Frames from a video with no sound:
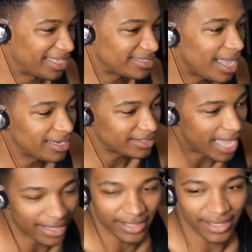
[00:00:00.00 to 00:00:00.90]
It's not
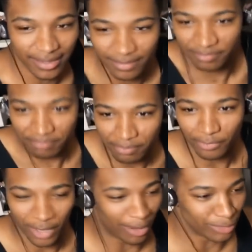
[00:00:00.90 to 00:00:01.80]
exactly
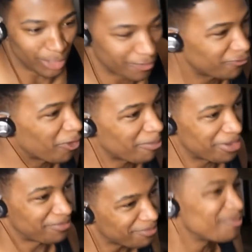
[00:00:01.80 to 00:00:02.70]
what I was looking for,
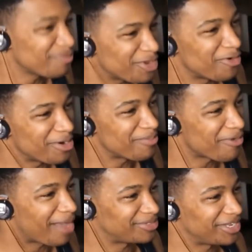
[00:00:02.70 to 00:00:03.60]
but you know what?
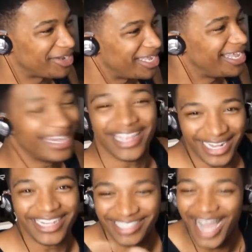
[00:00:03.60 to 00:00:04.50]
Props there. It, it,
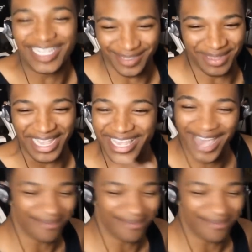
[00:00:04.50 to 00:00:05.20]
it enticed me. It kept